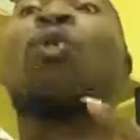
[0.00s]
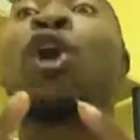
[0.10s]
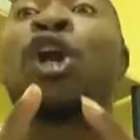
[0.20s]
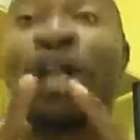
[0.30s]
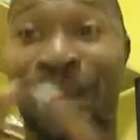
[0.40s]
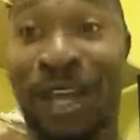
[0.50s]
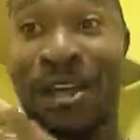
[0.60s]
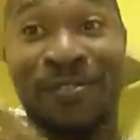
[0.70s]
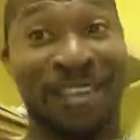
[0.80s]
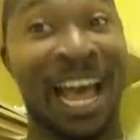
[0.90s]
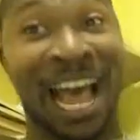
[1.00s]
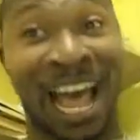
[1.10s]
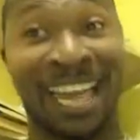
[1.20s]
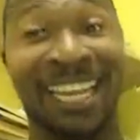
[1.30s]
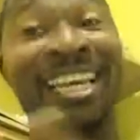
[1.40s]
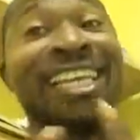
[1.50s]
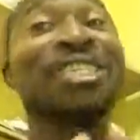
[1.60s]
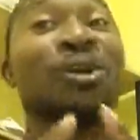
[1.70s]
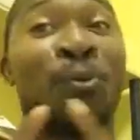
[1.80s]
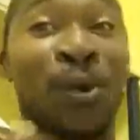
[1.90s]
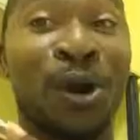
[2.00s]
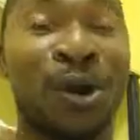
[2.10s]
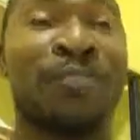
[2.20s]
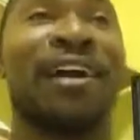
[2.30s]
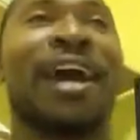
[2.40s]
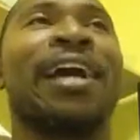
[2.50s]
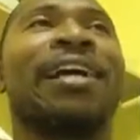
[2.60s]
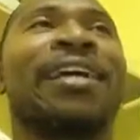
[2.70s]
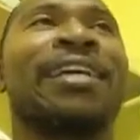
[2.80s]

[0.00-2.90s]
the Word of God. Yeah, he's the Word of God.